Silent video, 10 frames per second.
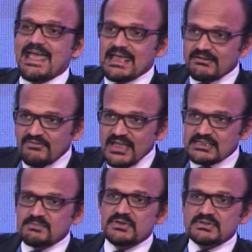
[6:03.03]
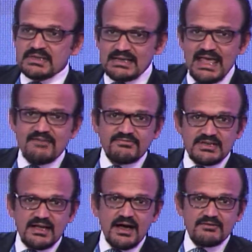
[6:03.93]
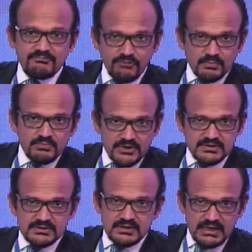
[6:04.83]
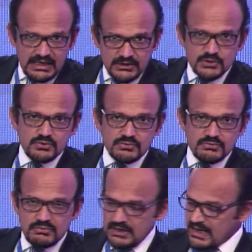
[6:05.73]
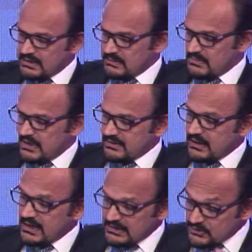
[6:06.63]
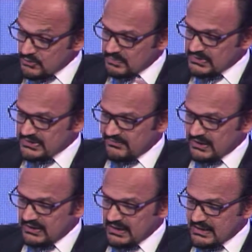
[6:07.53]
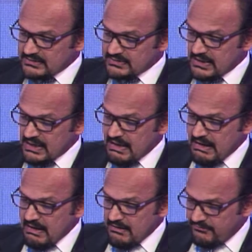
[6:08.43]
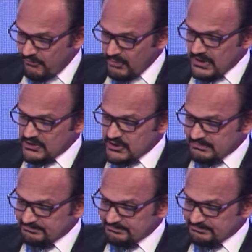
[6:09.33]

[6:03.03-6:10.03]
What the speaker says: investment and FDI footprint into Latin America and into the Pacific Alliance from Asia.